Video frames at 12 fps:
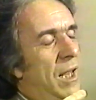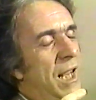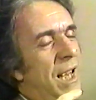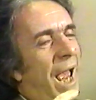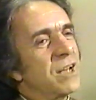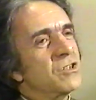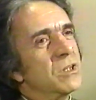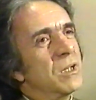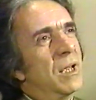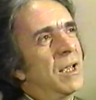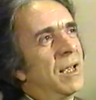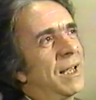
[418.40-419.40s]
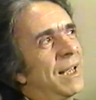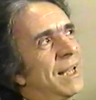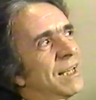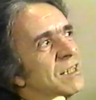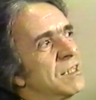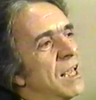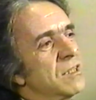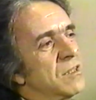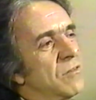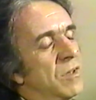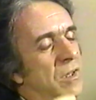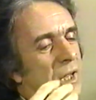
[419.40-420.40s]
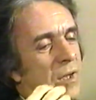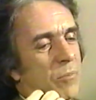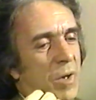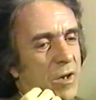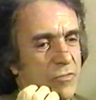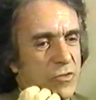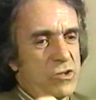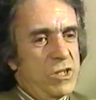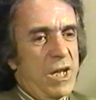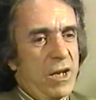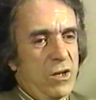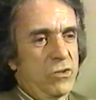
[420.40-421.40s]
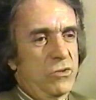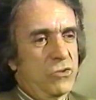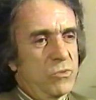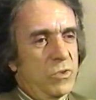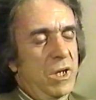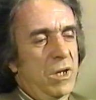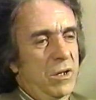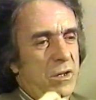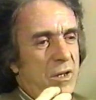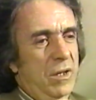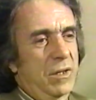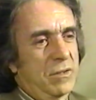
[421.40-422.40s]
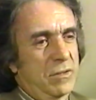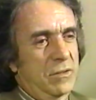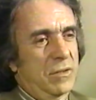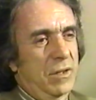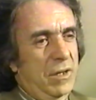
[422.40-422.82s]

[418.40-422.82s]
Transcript: actually, in sense of, like, my first attitudes were to,